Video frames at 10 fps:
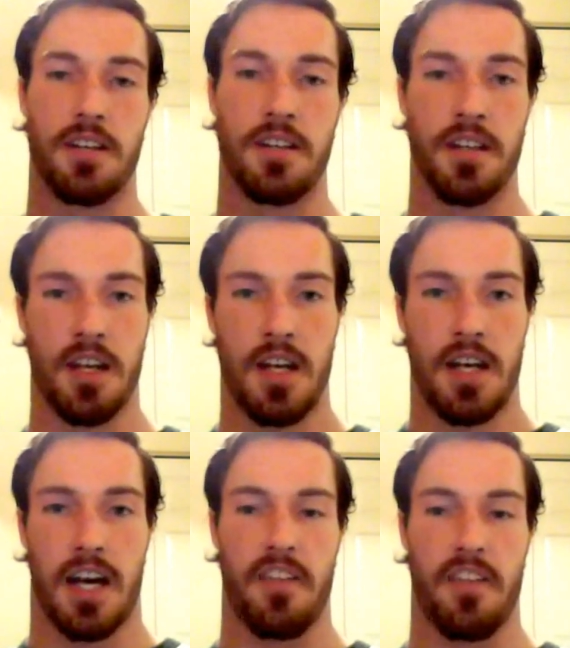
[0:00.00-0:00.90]
and
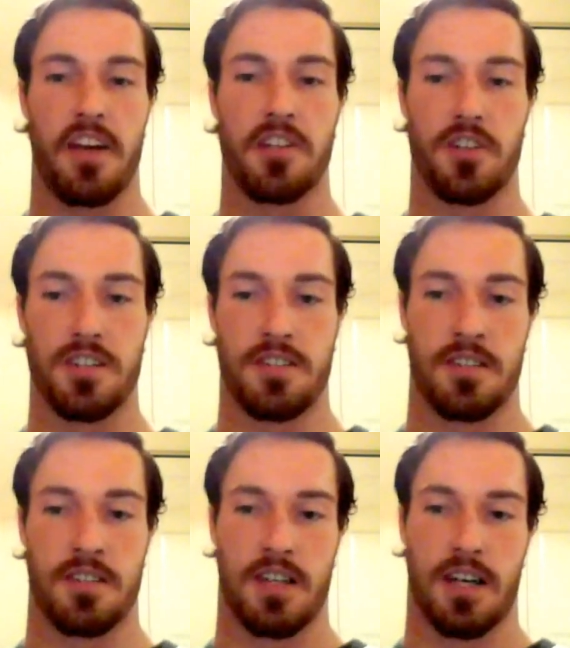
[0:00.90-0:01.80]
kind of the injuries.